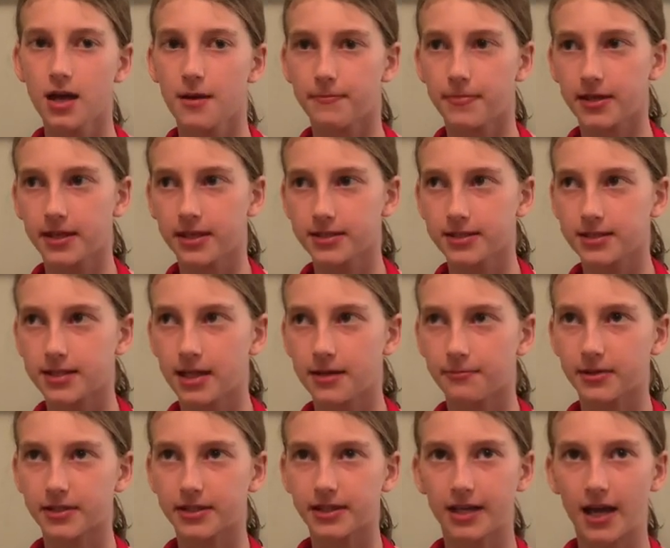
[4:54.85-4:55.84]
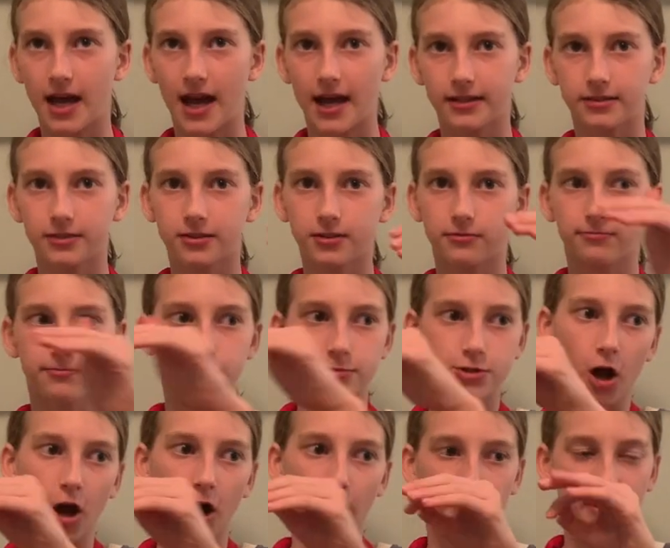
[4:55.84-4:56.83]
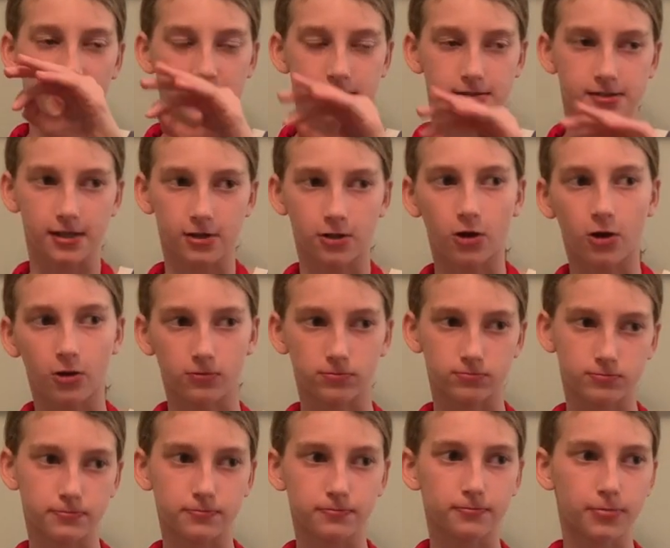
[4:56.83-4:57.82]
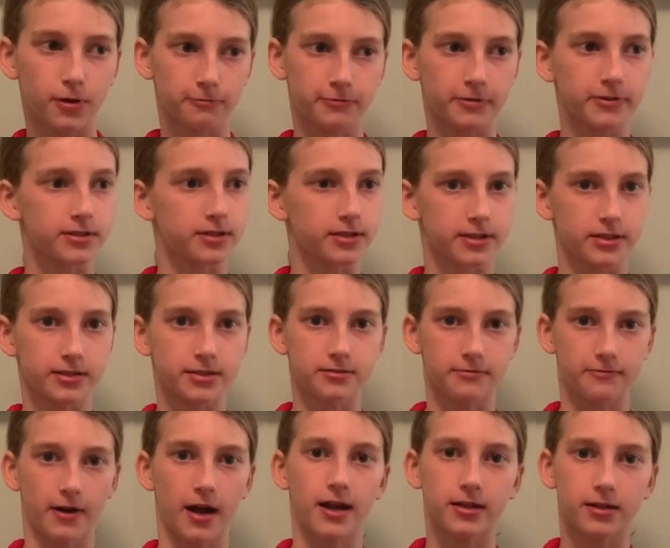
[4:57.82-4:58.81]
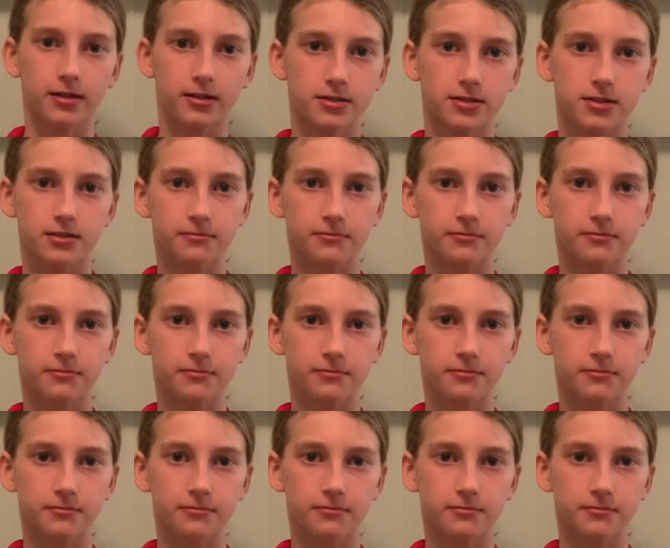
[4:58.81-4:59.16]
piece, but then it had the toppings like all perfectly divided into the